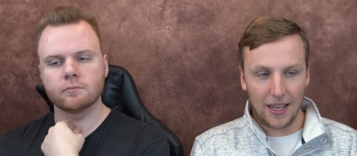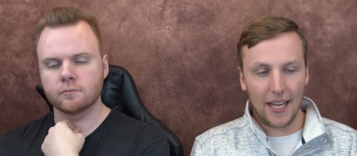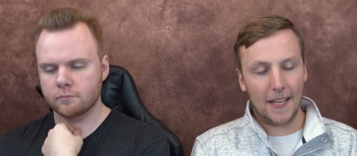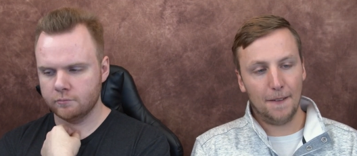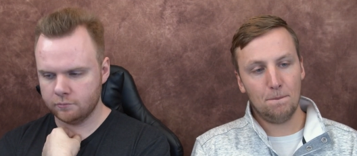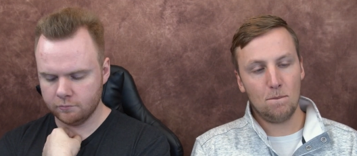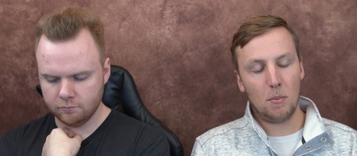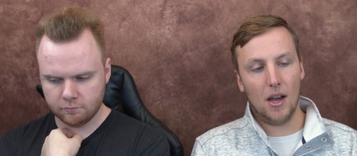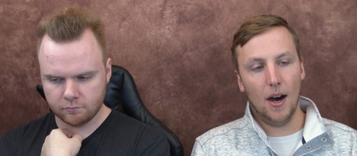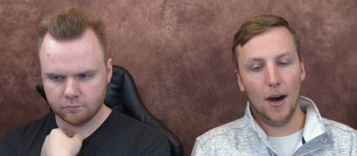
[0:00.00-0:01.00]
Speaker 1: like. Mm -hmm.
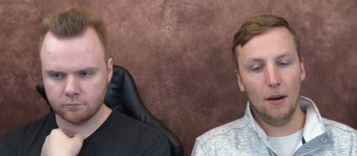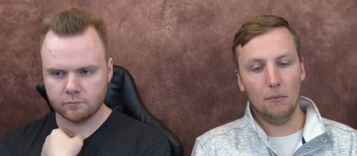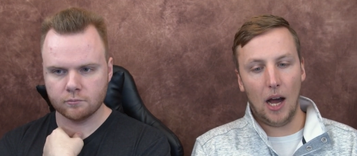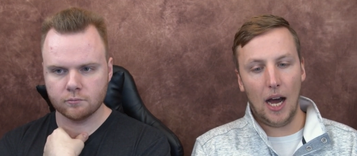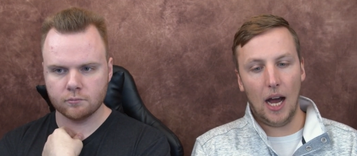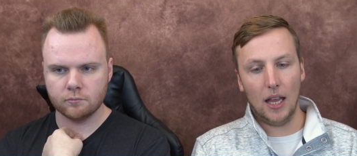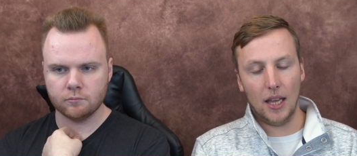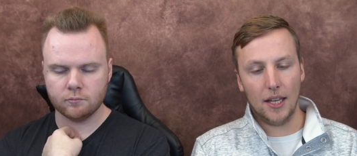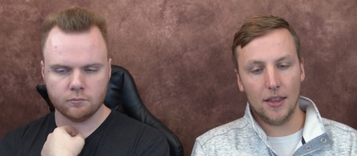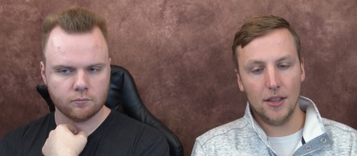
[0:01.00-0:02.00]
um, I, I,
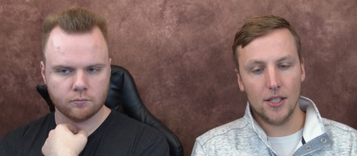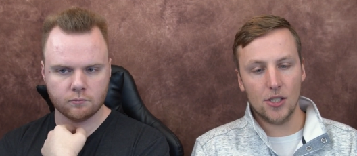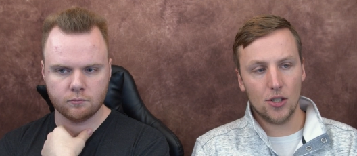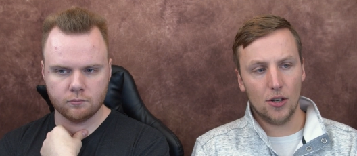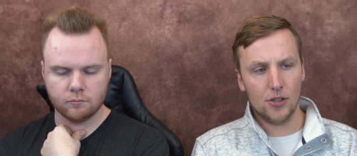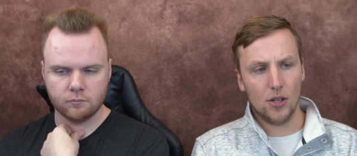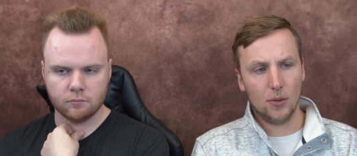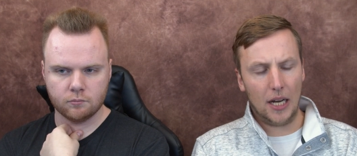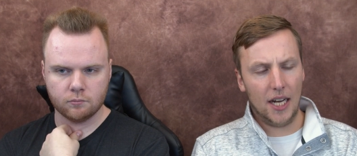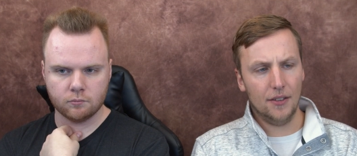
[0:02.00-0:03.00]
like that this is also
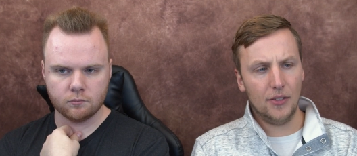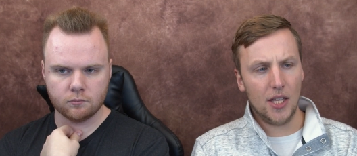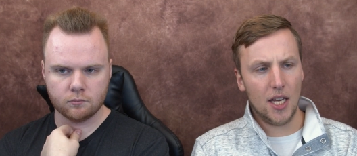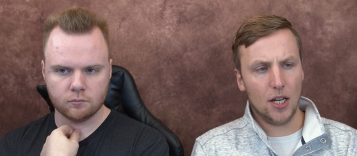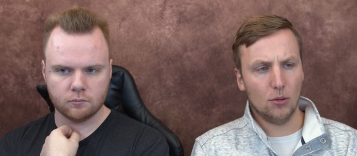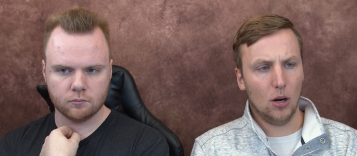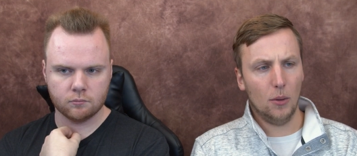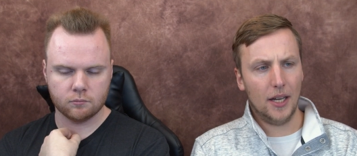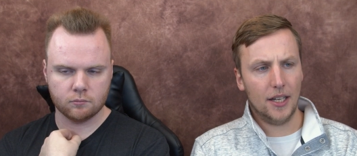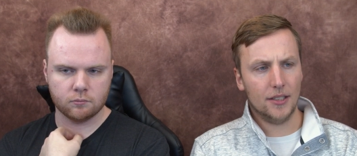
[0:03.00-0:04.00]
kind of the
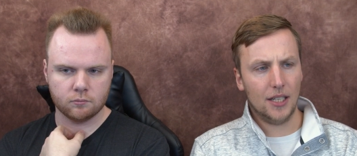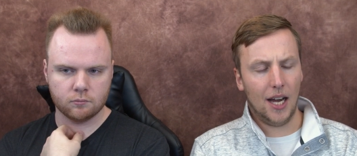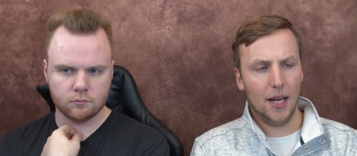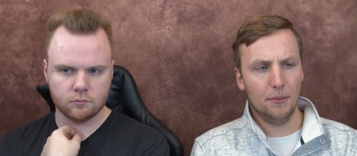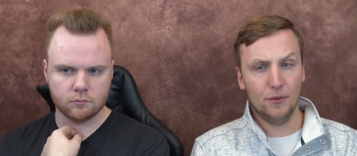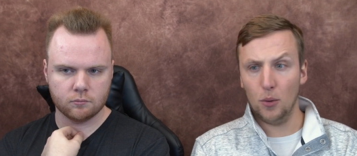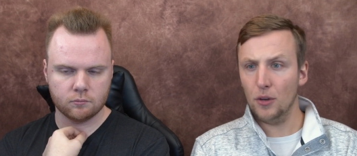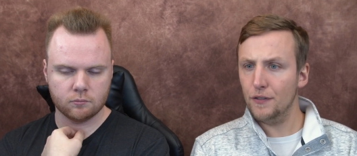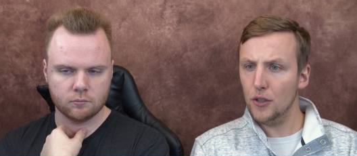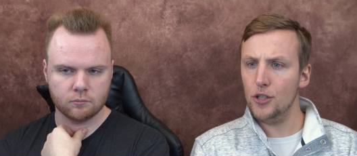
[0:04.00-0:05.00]
growing time for
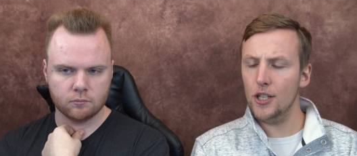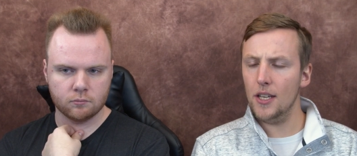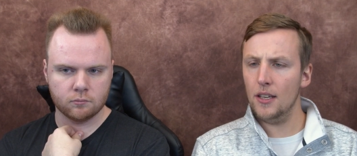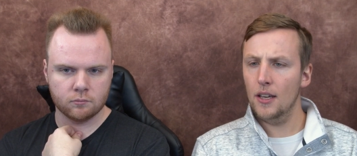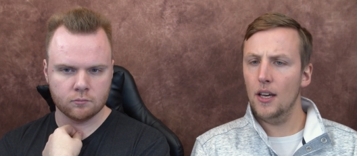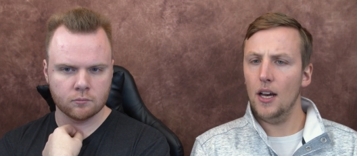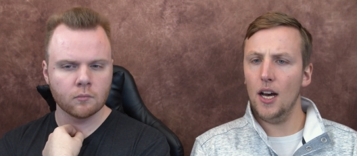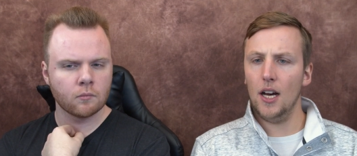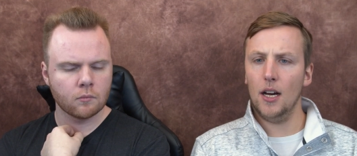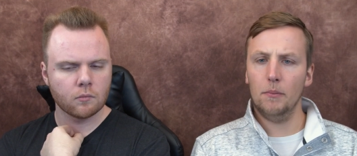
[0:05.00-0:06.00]
Fushi.
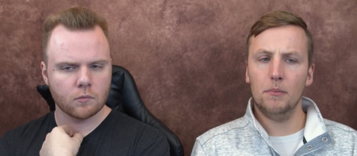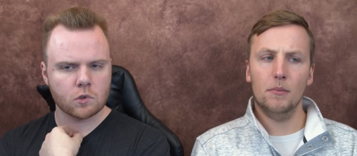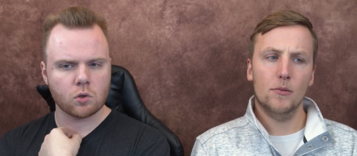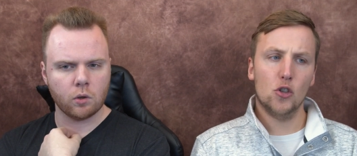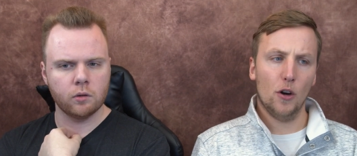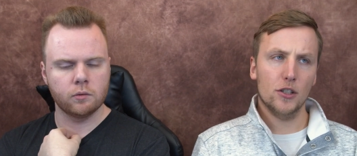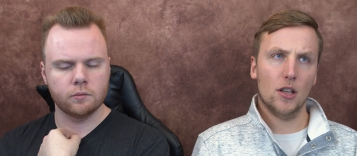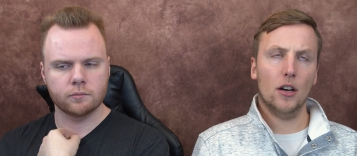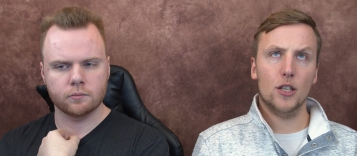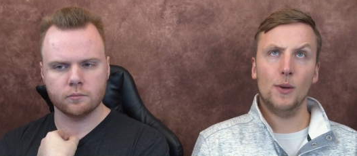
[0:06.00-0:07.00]
Um, sure. So as
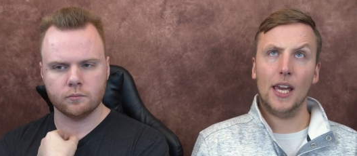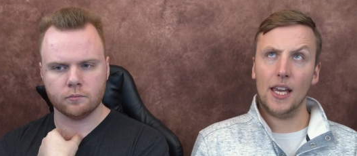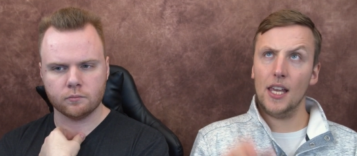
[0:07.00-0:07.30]
long as we can